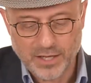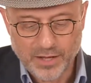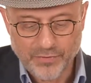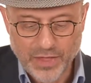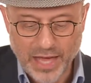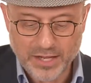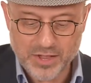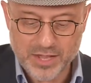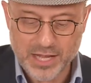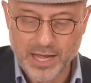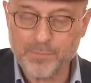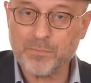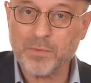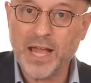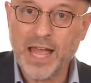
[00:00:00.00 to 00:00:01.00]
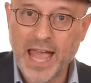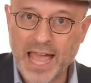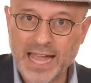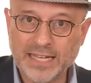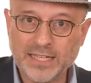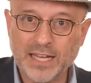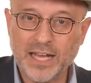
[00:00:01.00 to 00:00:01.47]
That's step
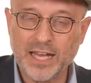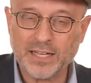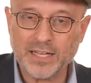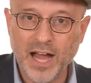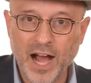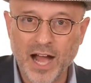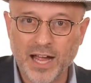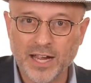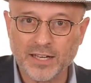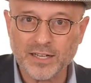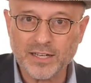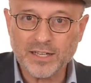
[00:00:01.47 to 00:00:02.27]
8 and 9.